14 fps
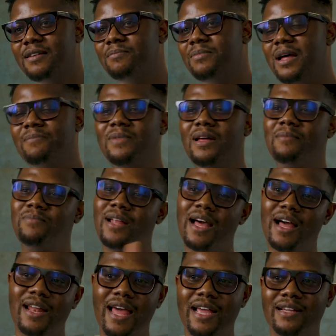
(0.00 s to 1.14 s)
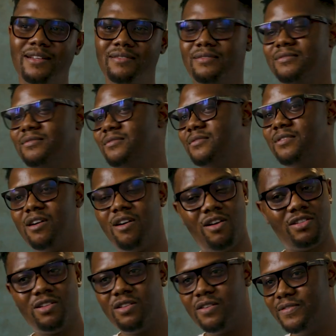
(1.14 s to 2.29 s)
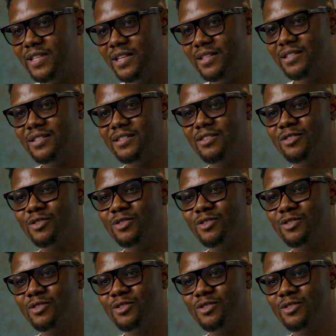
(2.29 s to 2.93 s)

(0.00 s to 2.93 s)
blah, blah, blah, like all sorts of things.